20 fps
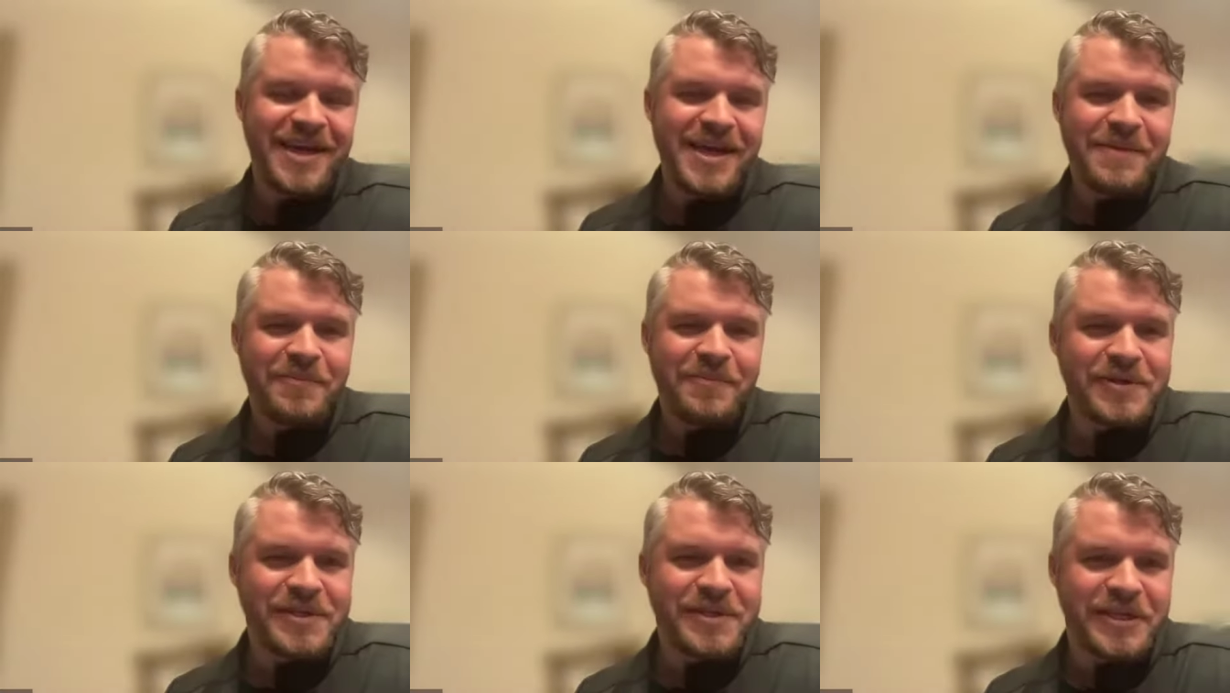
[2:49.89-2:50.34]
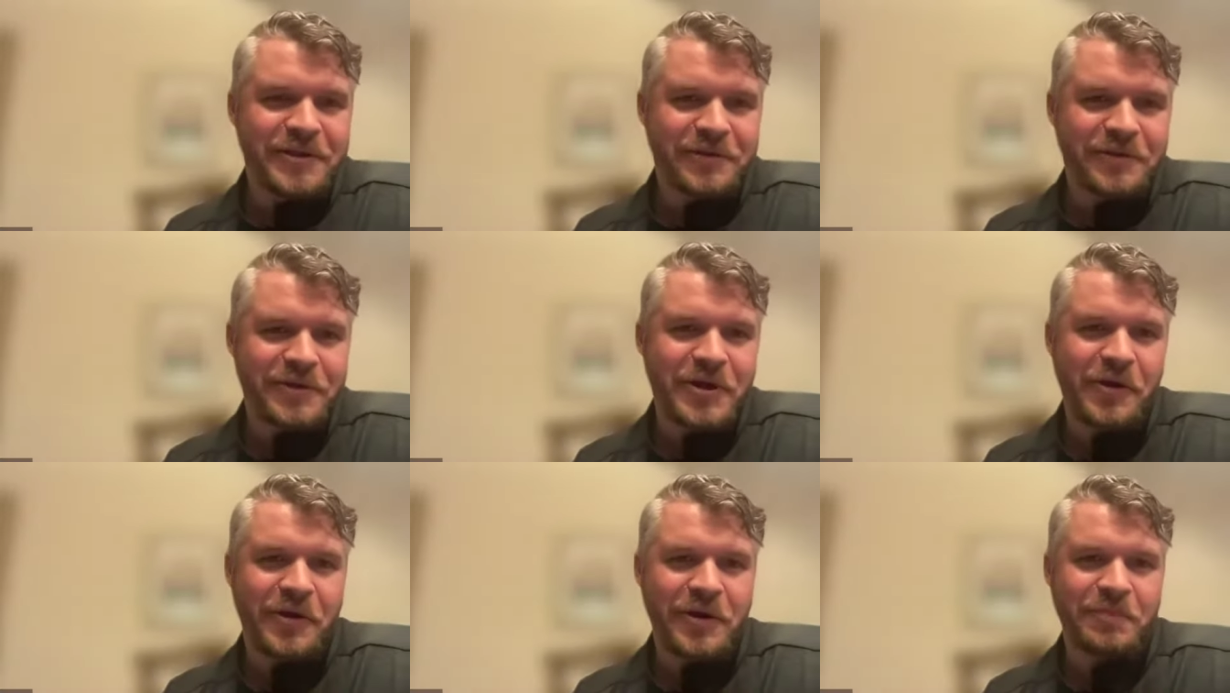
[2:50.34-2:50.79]
particular
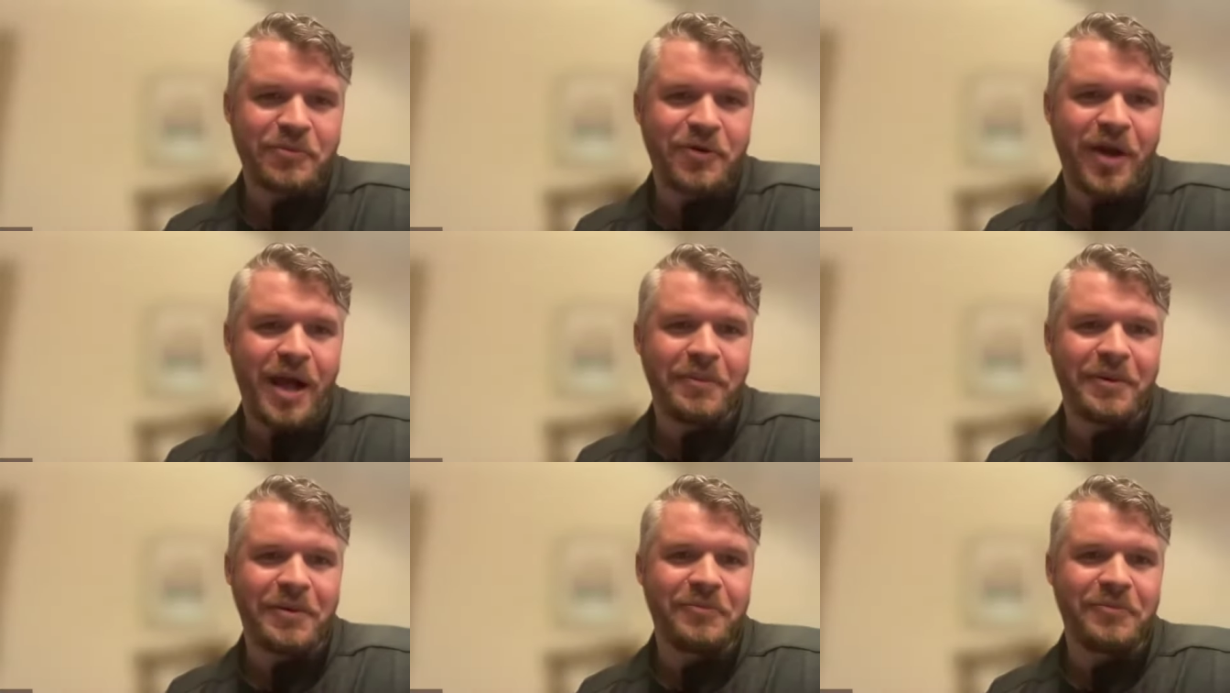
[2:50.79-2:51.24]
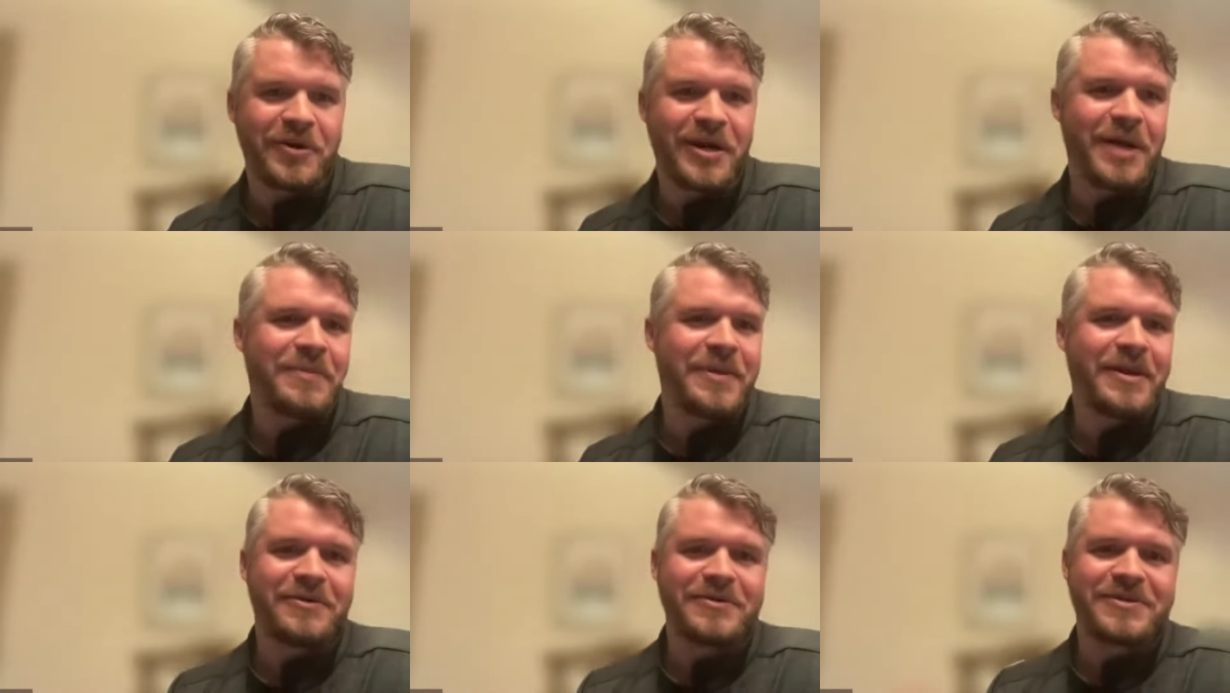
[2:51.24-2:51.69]
coding problem would i
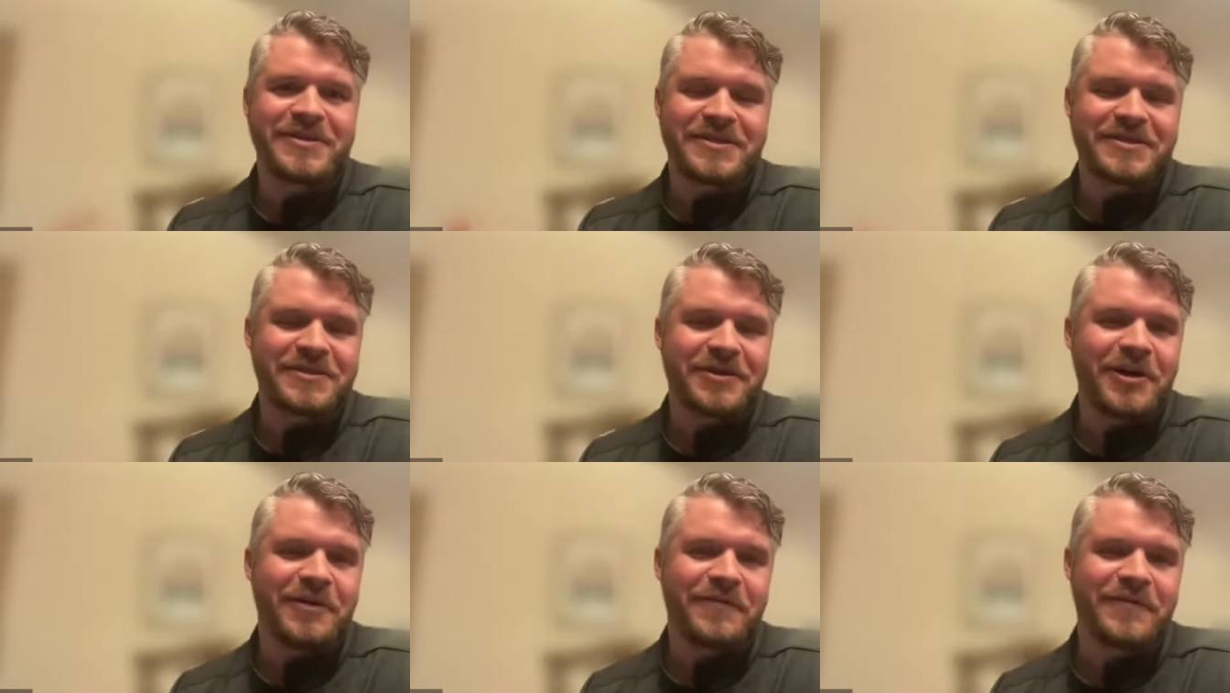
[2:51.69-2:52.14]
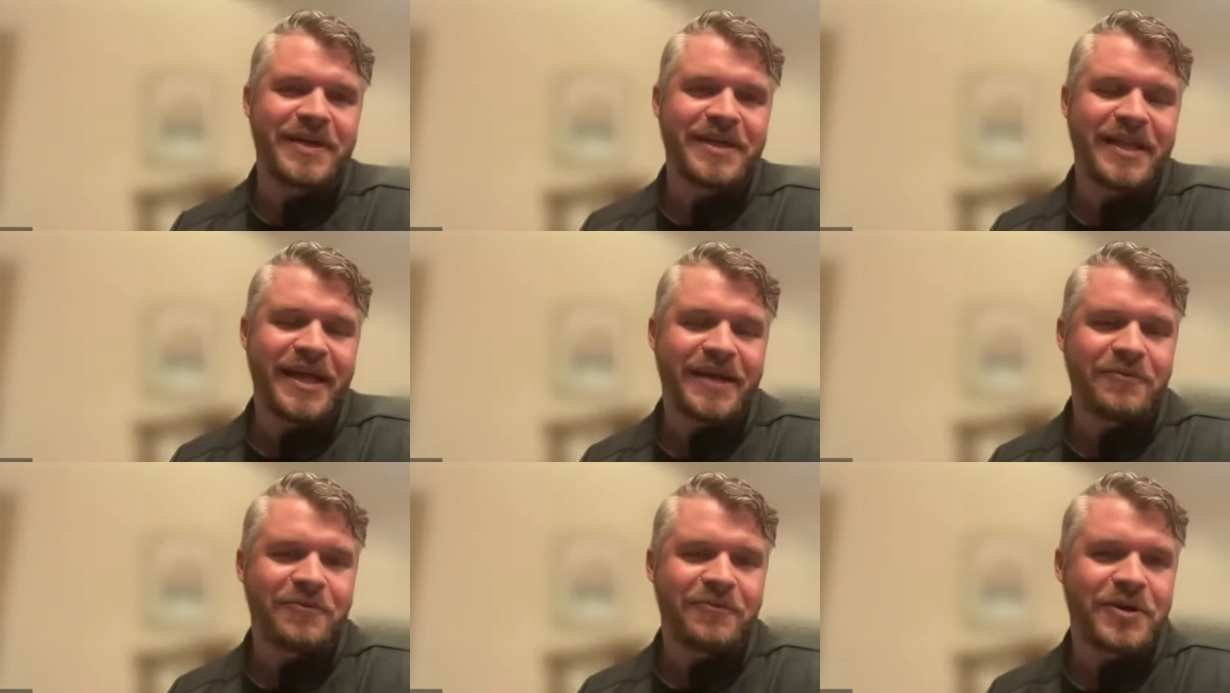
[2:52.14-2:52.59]
be able to solve it
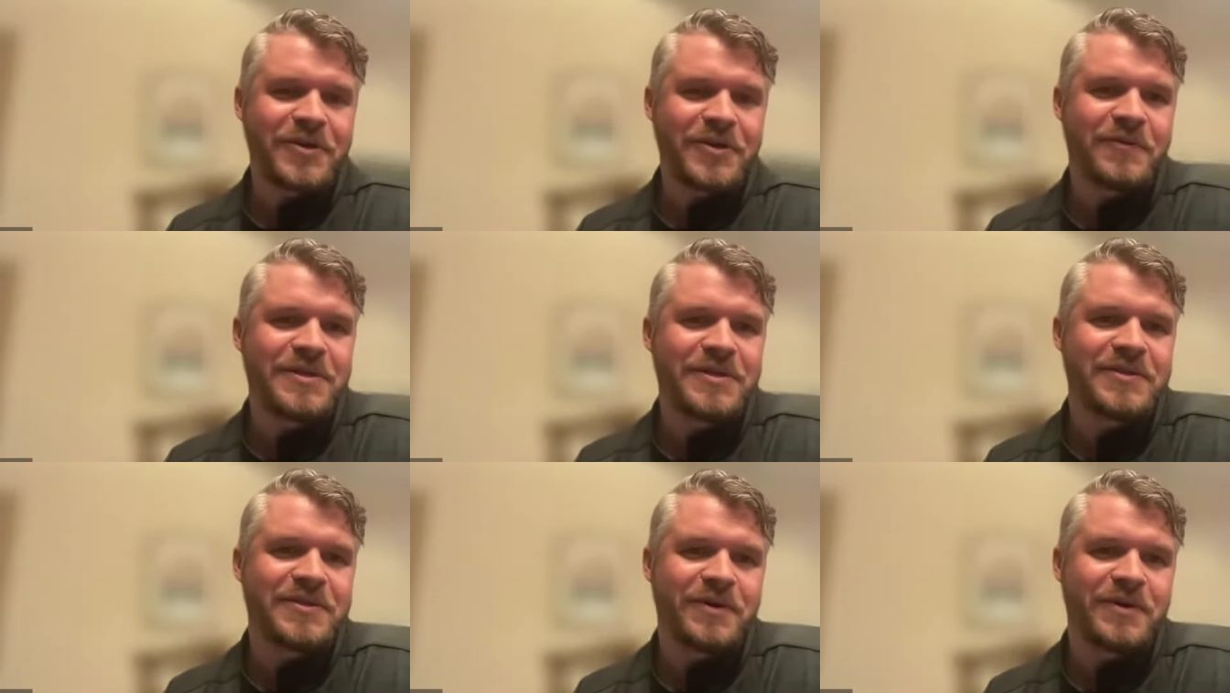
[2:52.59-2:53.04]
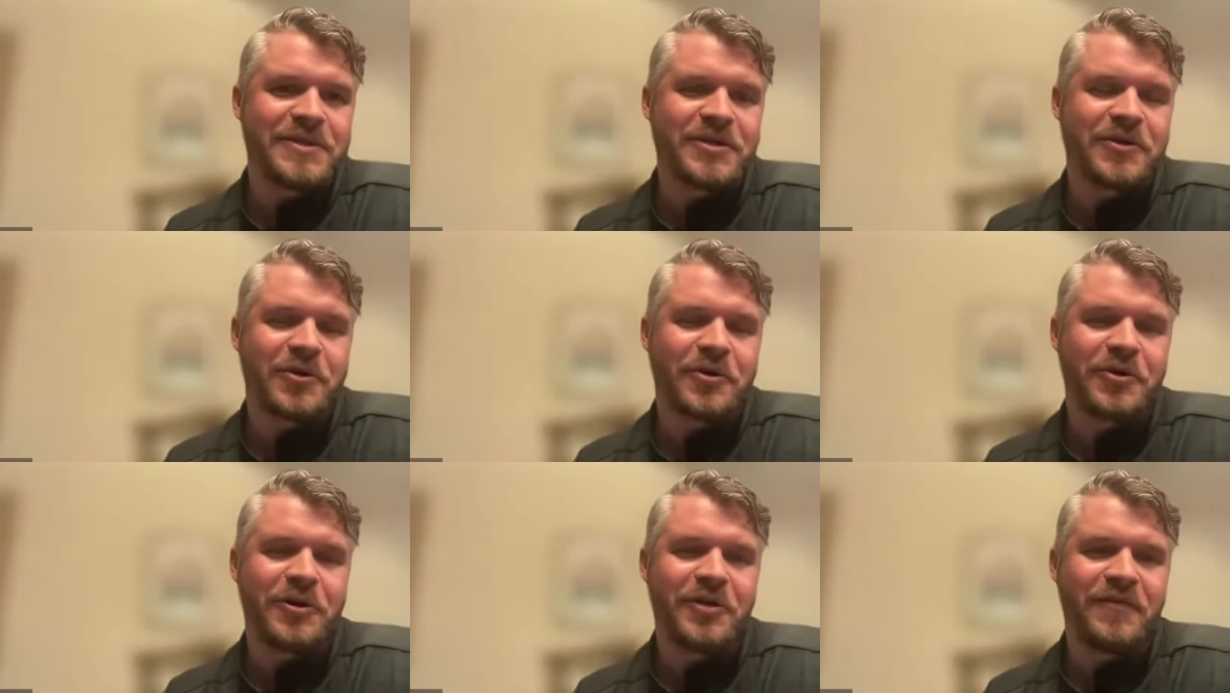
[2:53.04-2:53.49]
like what are, what's the
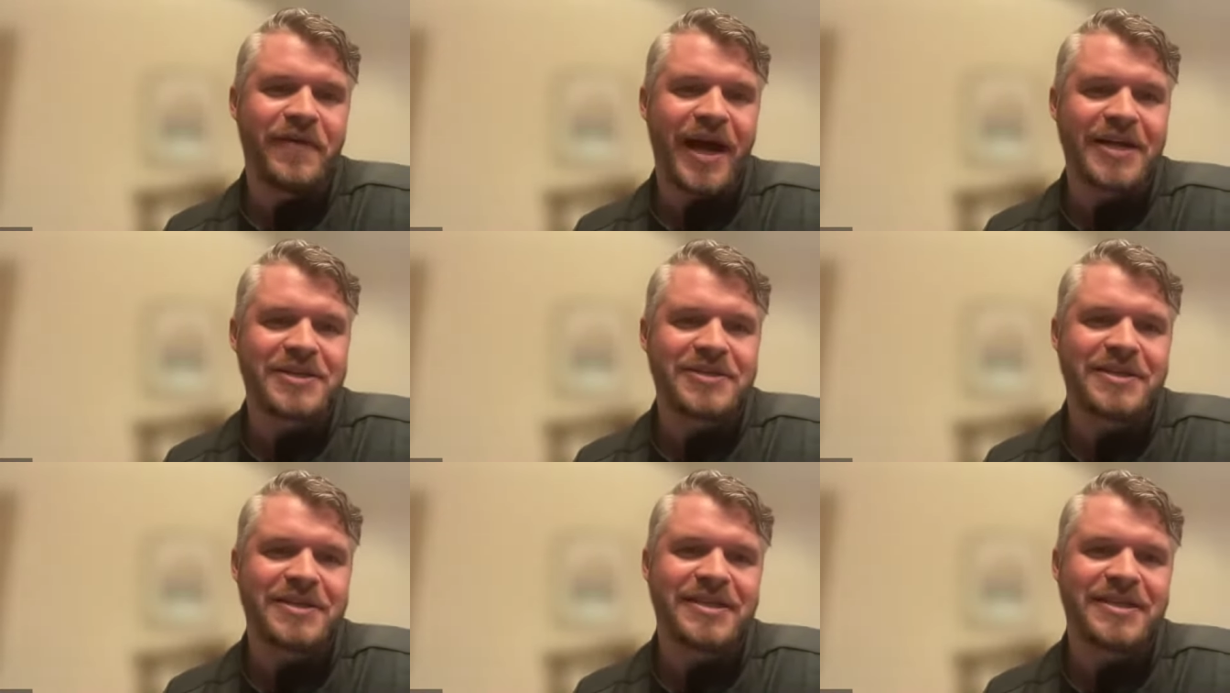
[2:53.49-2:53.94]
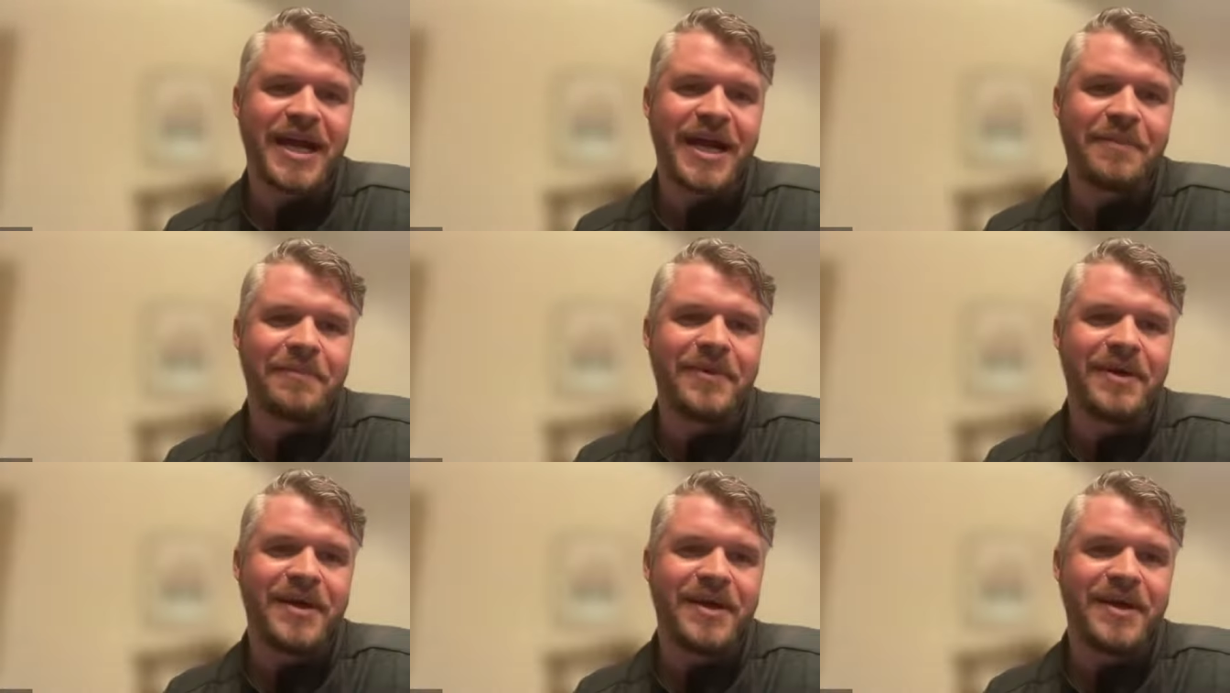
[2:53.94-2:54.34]
return of actually time